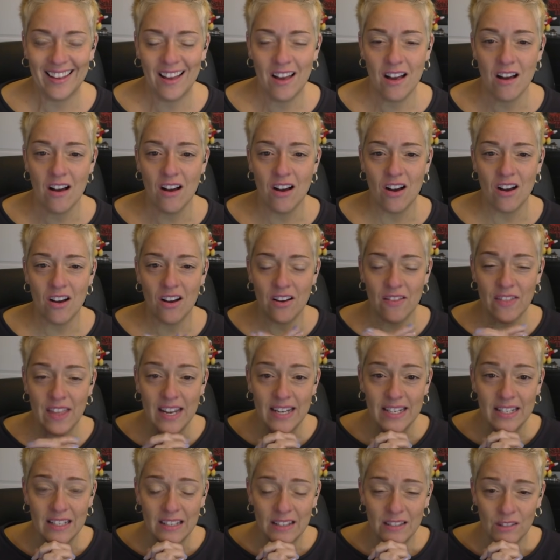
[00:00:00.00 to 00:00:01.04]
Aw,
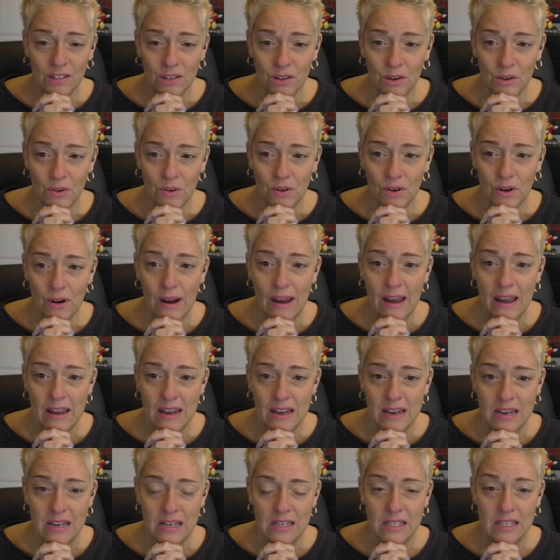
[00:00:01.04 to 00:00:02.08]
they did so
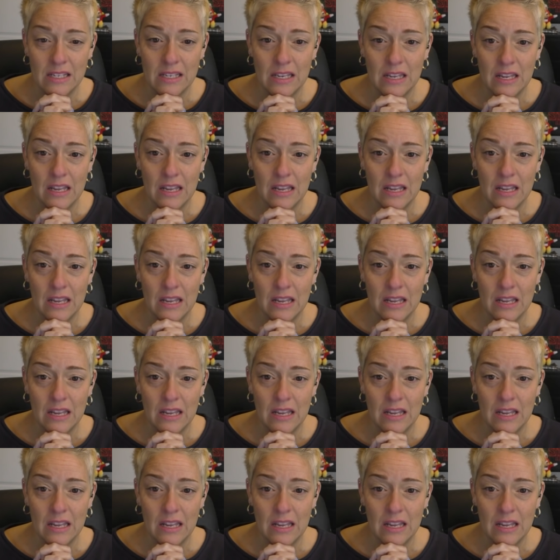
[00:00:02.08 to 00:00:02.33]
great!